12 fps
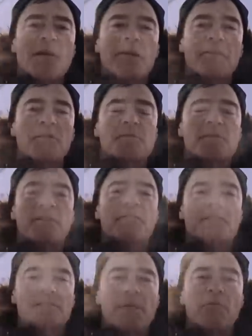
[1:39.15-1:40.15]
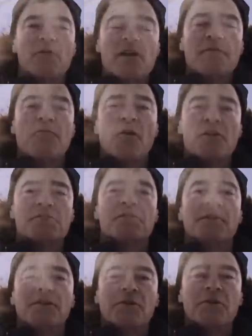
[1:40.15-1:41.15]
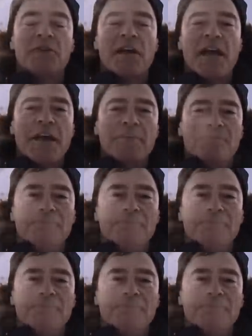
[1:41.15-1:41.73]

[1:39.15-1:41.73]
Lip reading: Commander of the Pacific Submarine Force. Good day.